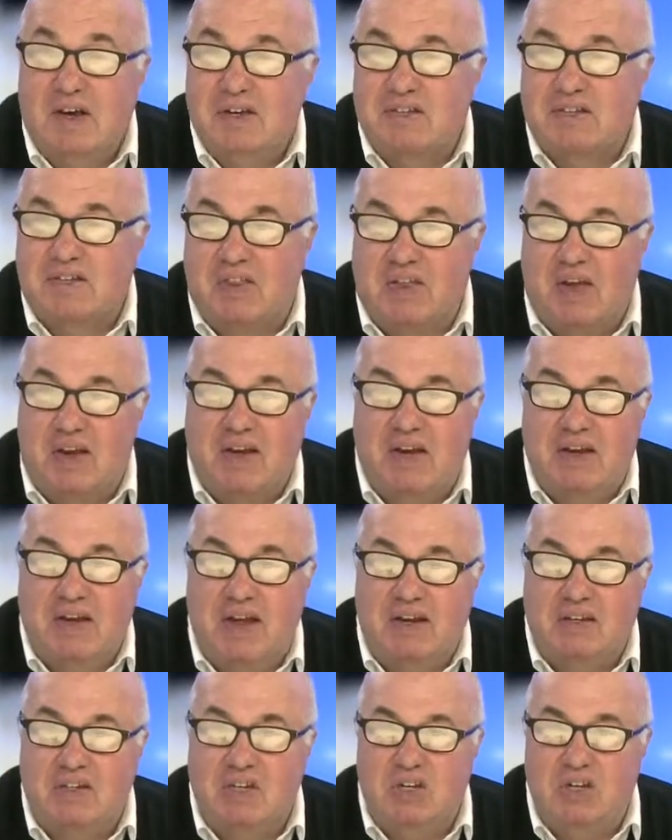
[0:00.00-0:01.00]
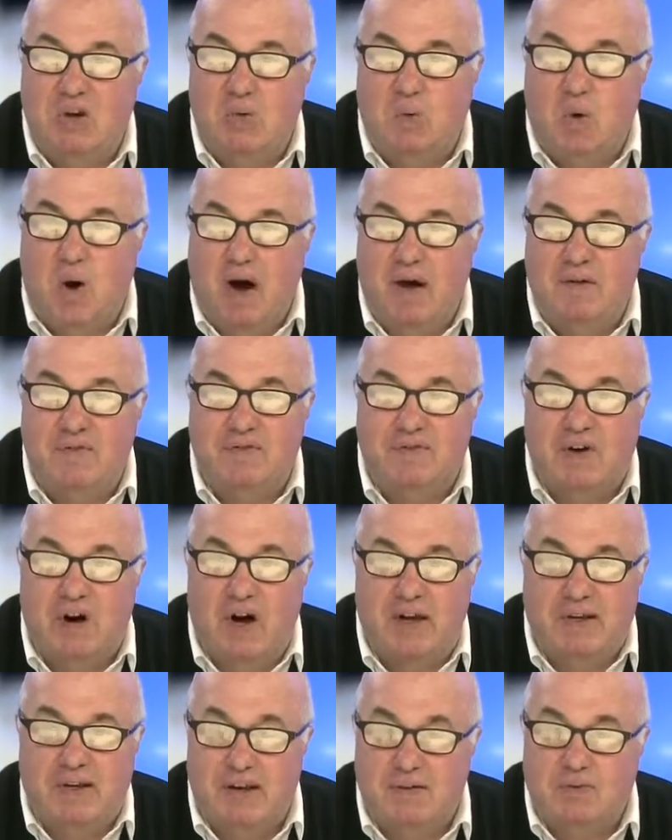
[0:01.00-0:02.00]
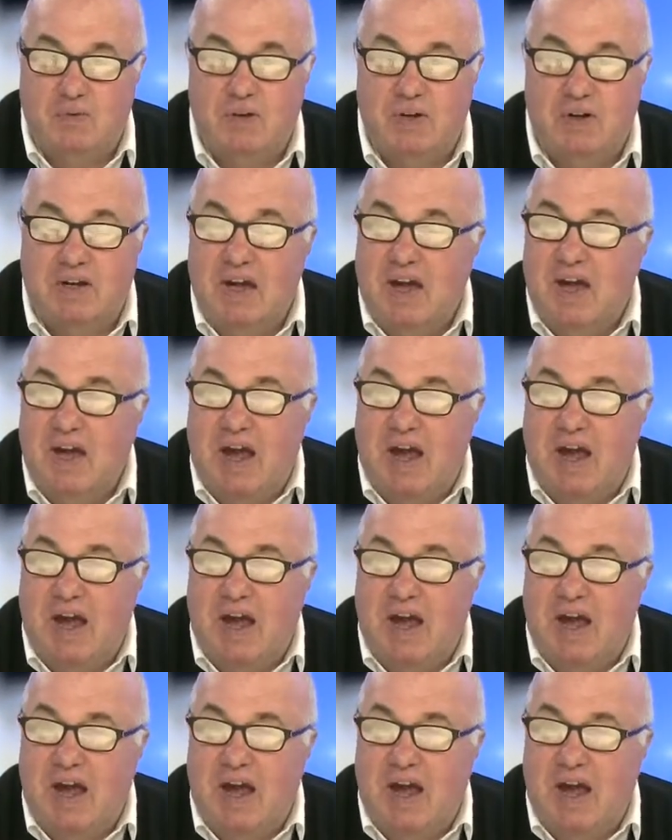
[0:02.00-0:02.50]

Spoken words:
so they connect to your Wi-Fi network,